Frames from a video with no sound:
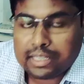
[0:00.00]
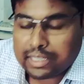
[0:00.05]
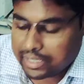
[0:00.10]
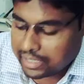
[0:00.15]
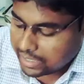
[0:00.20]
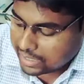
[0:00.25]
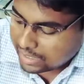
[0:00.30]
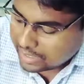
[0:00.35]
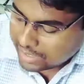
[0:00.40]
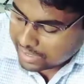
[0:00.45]

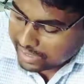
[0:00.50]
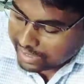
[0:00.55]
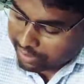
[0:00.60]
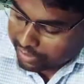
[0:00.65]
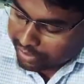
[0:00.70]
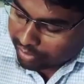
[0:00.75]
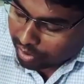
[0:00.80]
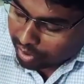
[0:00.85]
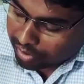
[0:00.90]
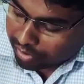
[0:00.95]

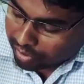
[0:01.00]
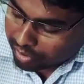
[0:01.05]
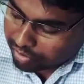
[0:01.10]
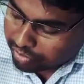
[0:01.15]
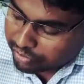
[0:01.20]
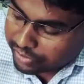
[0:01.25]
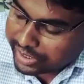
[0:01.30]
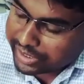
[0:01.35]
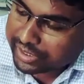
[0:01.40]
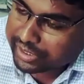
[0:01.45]

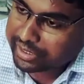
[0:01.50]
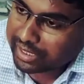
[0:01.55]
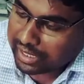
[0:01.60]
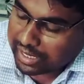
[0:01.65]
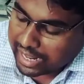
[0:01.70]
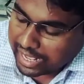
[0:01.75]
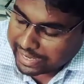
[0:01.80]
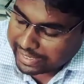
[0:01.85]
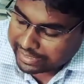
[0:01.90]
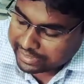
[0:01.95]
On which the
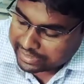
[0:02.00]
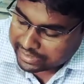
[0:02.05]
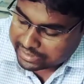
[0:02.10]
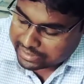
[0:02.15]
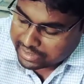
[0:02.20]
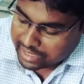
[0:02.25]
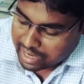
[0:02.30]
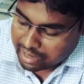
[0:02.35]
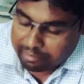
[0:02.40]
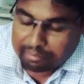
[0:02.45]
light is
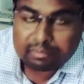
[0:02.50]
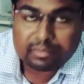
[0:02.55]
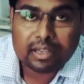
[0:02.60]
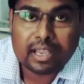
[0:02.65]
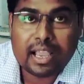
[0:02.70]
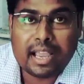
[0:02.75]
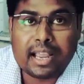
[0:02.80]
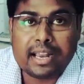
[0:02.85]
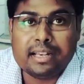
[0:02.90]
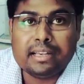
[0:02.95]
come
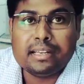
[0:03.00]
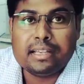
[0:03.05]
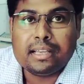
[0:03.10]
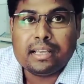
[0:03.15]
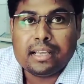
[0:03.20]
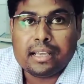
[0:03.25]
and